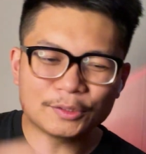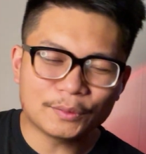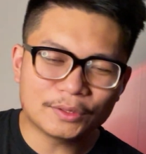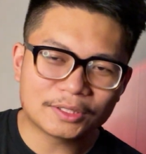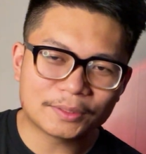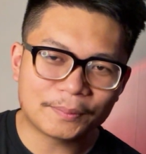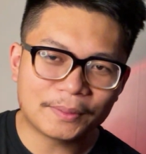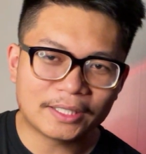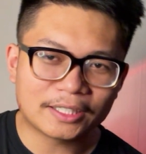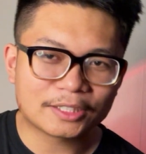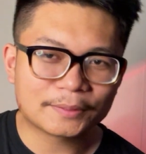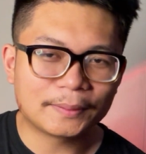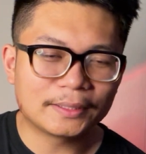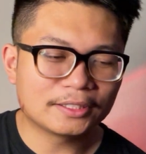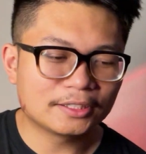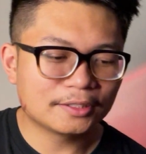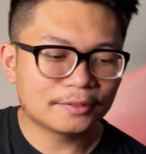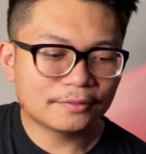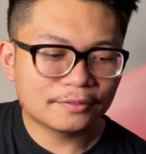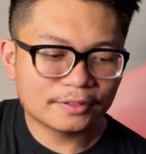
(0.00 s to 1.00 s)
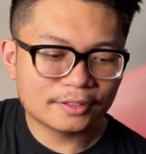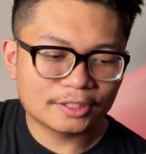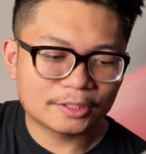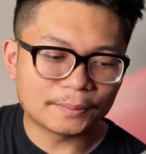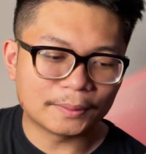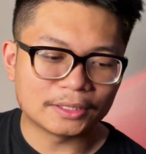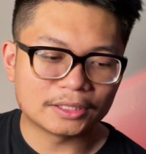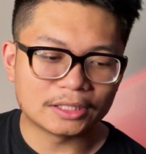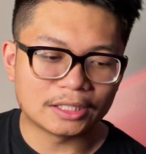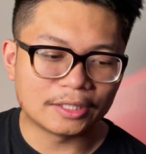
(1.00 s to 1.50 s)
one's a bit expensive,
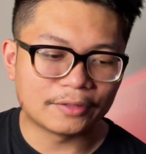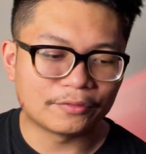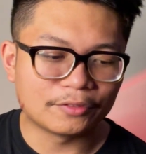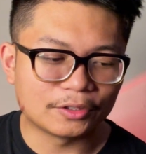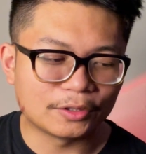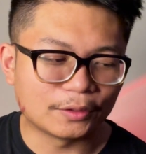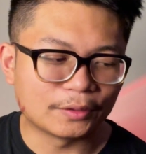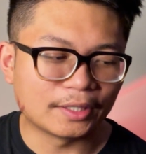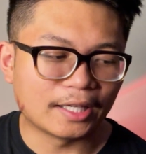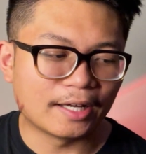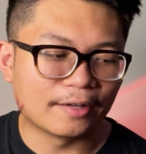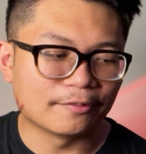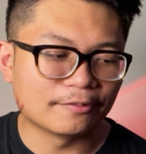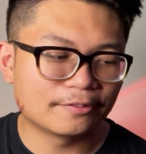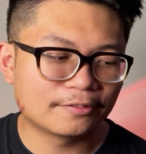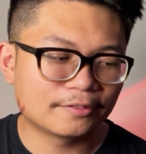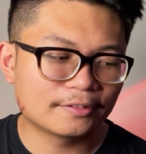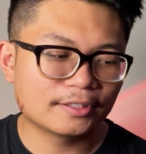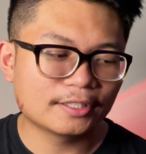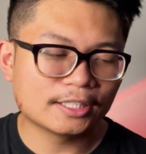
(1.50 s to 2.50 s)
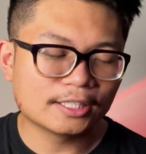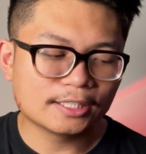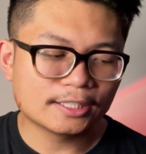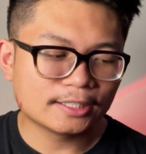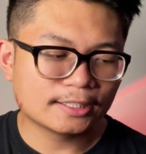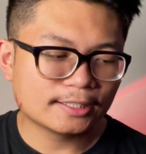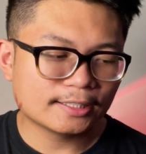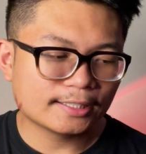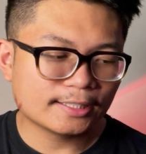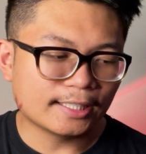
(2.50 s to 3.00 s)
especially if you don't have
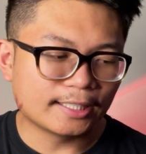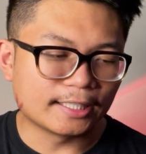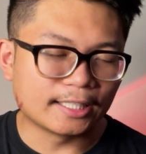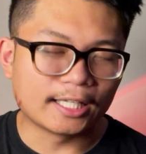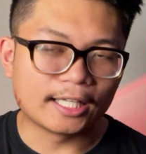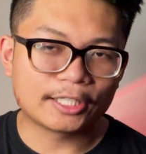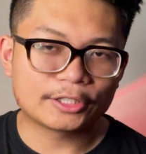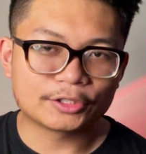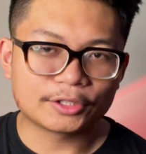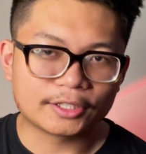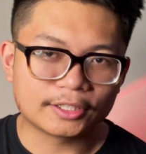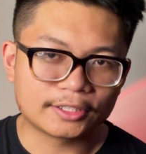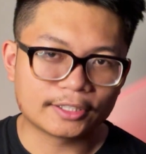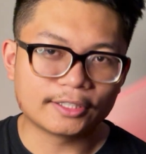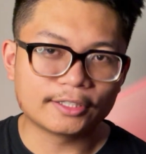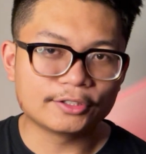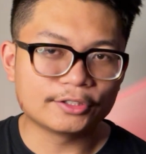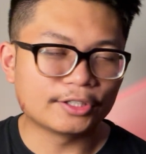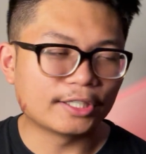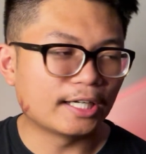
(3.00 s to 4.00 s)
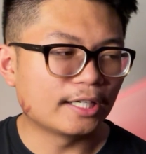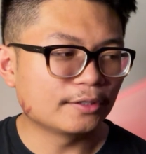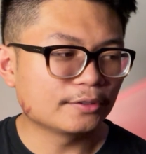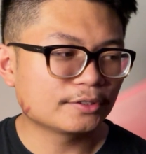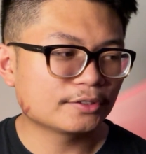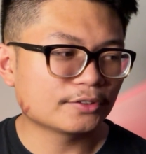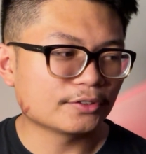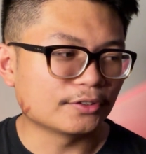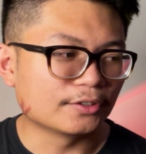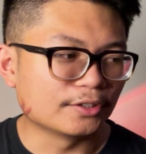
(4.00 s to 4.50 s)
an electric guitar in your
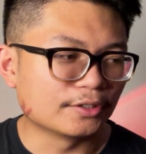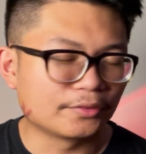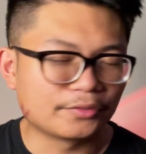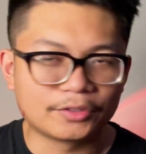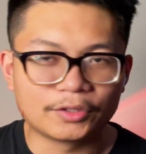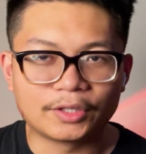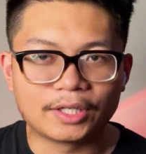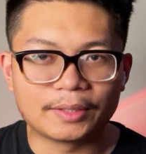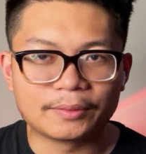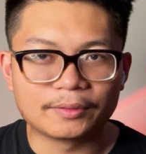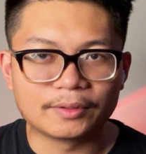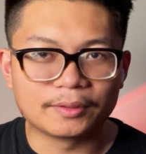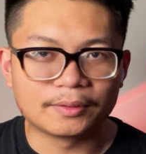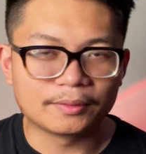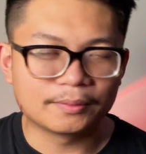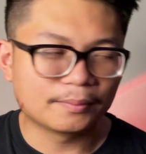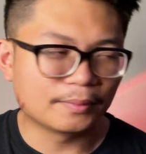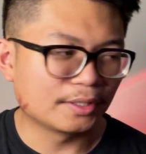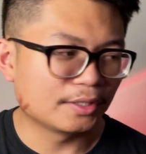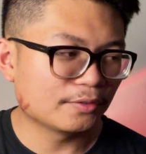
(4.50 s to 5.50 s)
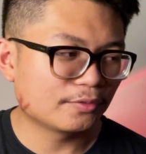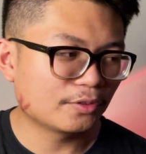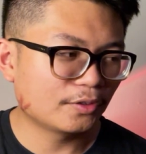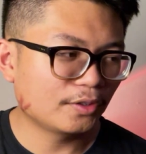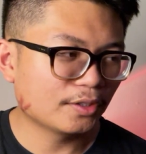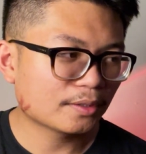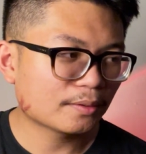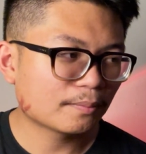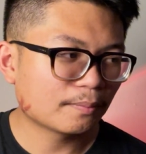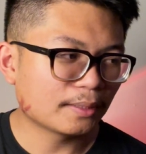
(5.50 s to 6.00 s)
house or if you don't have the money for
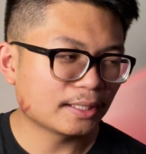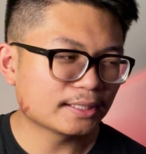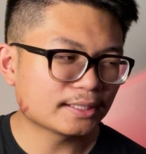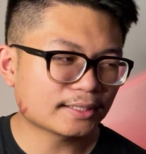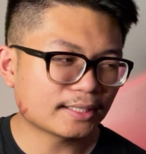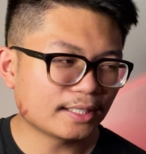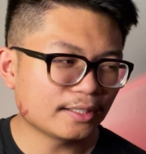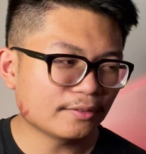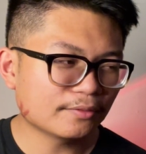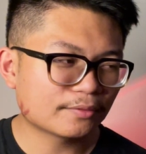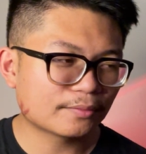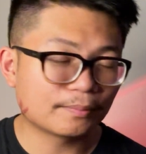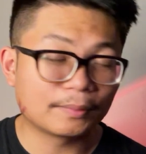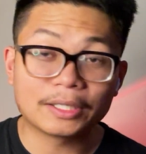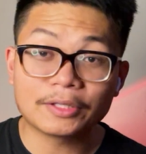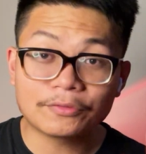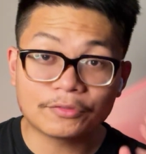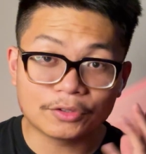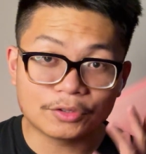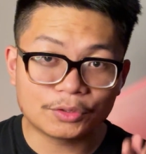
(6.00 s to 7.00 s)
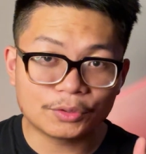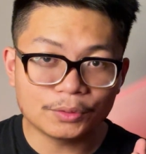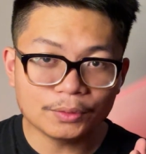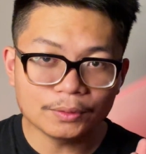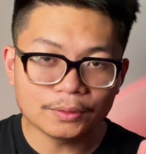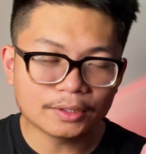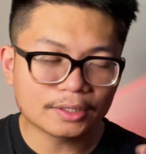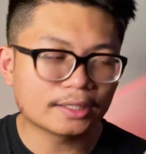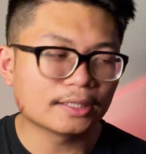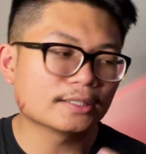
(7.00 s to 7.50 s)
it. But if you
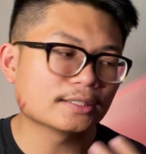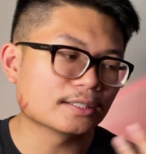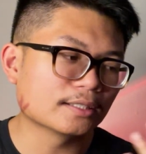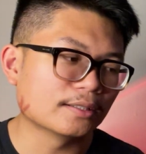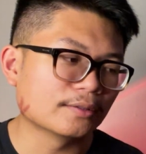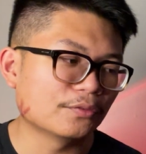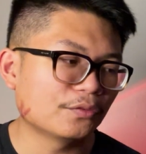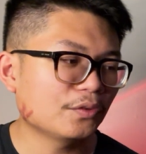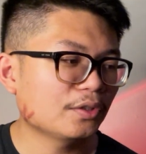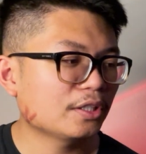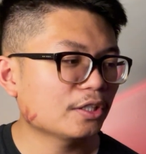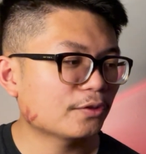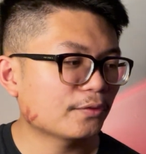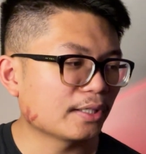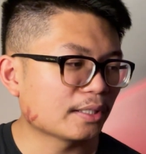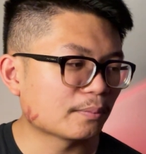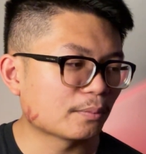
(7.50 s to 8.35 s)
do, it's a really great